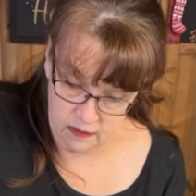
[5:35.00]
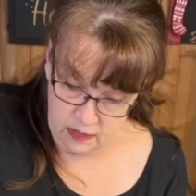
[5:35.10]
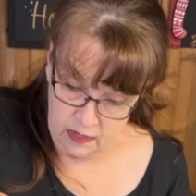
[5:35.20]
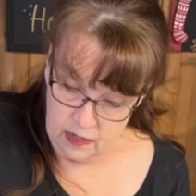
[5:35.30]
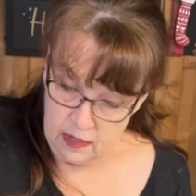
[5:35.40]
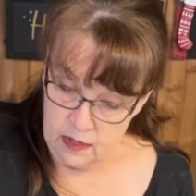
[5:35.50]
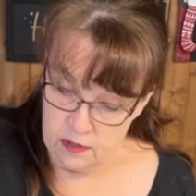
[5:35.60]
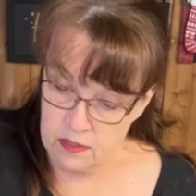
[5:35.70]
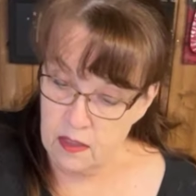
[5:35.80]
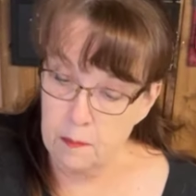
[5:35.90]
It's
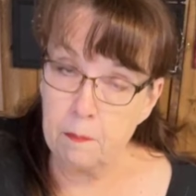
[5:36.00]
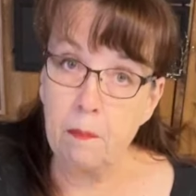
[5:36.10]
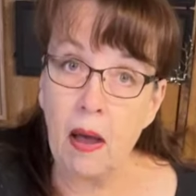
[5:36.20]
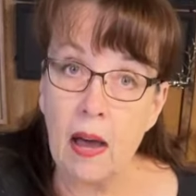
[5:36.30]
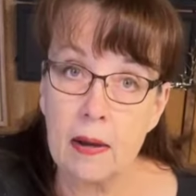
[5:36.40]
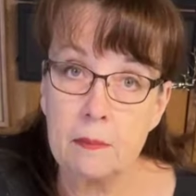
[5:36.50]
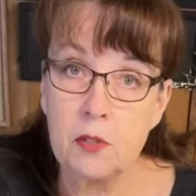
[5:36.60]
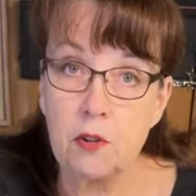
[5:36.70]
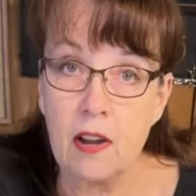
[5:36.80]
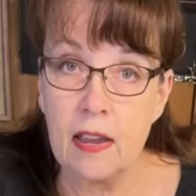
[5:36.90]

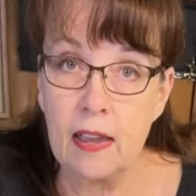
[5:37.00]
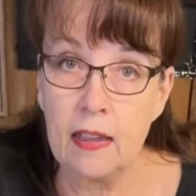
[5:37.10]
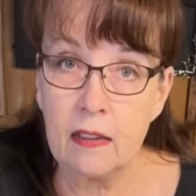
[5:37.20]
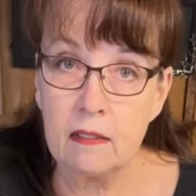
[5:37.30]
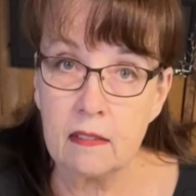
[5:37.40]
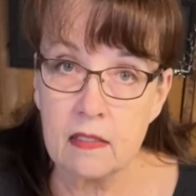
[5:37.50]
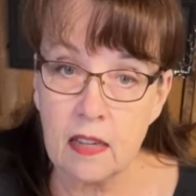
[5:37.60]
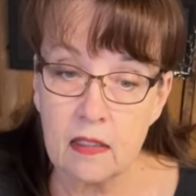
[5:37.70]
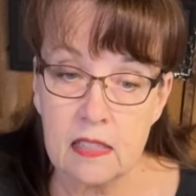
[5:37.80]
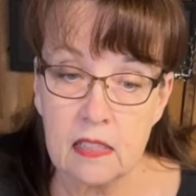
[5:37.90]
beautiful. Here's
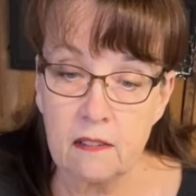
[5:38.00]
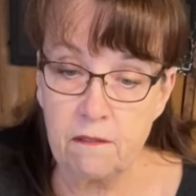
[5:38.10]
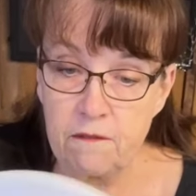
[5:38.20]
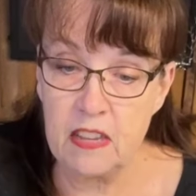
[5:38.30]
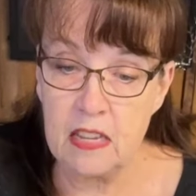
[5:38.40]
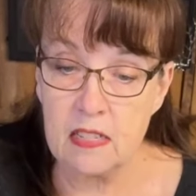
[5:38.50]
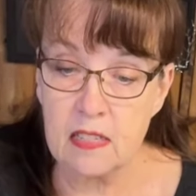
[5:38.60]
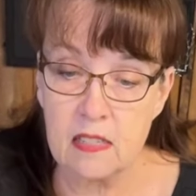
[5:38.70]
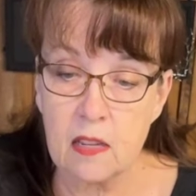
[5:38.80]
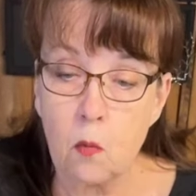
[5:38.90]
the bottom
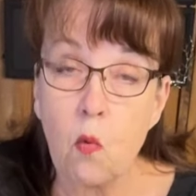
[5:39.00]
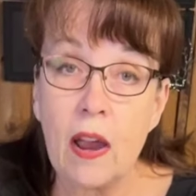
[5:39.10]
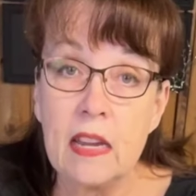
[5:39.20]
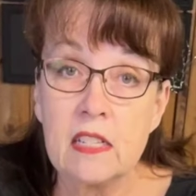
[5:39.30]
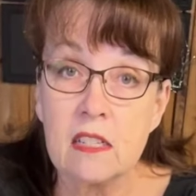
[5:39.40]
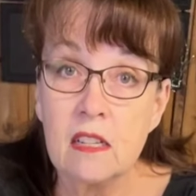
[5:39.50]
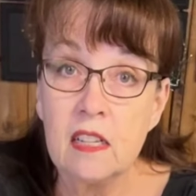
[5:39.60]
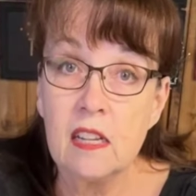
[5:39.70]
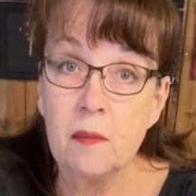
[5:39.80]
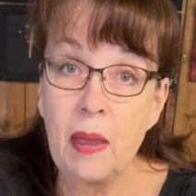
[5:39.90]
tray. It's got
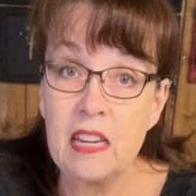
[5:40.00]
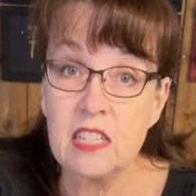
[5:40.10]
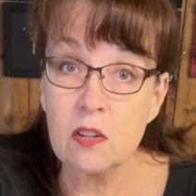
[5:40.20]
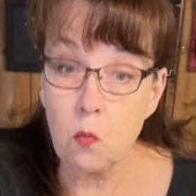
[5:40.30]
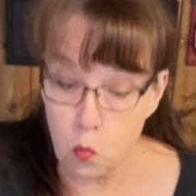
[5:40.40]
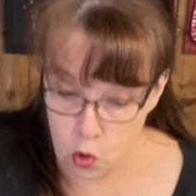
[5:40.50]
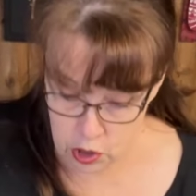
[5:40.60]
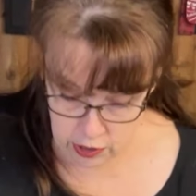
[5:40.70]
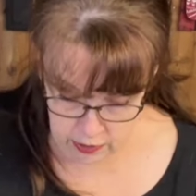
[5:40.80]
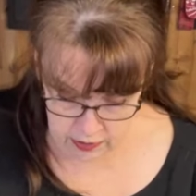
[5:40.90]
these little feet.
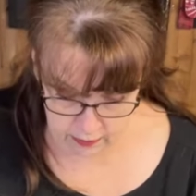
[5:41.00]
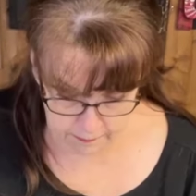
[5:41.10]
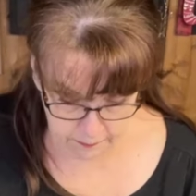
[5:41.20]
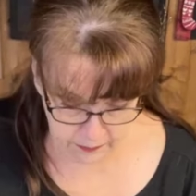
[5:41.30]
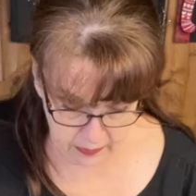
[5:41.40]
It's a white